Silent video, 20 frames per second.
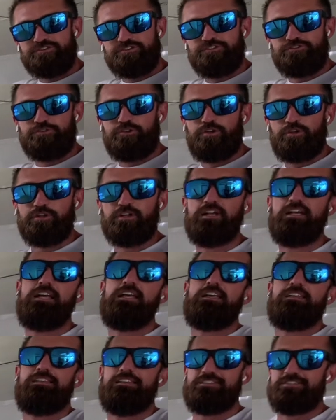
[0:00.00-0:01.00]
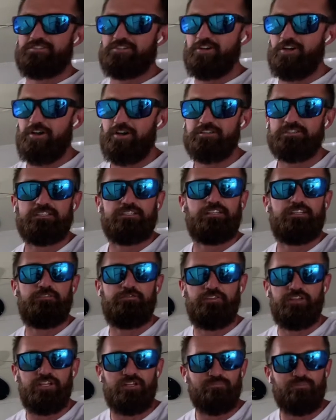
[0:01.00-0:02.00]
controller that's constantly
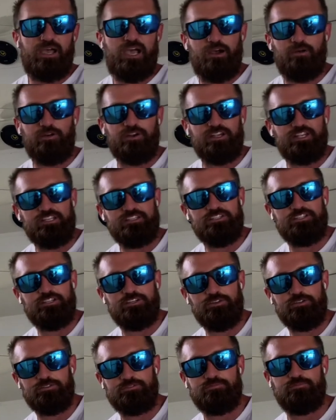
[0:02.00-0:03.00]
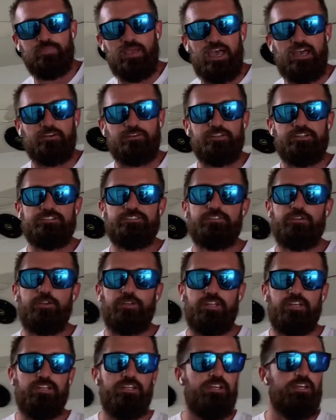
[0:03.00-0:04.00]
feeding power into your batteries so
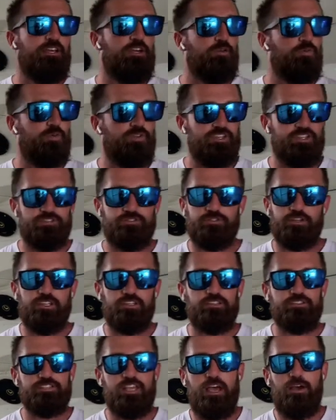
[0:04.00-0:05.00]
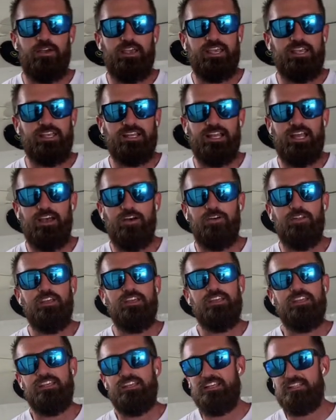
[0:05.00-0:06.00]
that when this trailer's out hanging out,
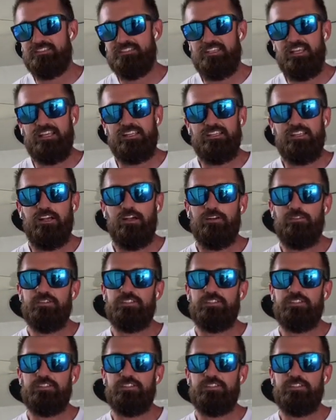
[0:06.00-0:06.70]
it's taking care of